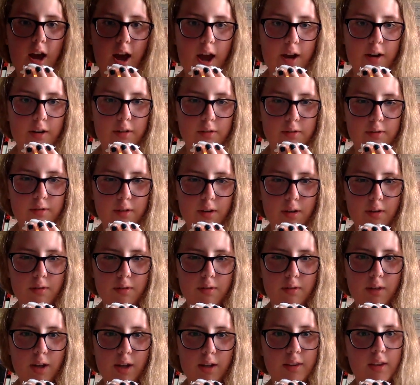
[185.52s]
I could so
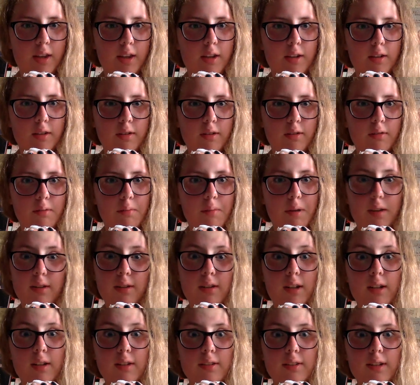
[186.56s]
do, like, that, you know, about
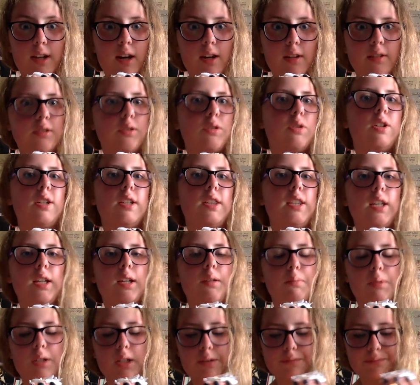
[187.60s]
to tell a scary story
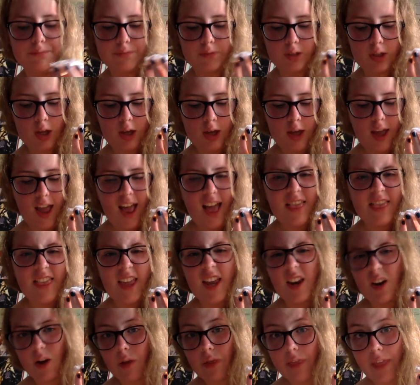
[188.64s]
thing, but
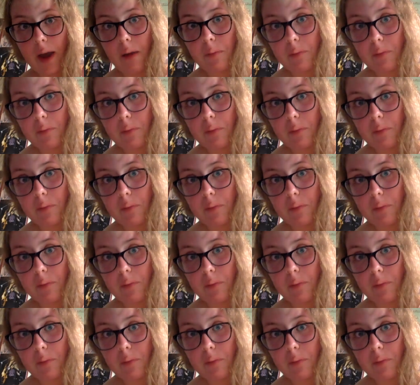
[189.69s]
they're not that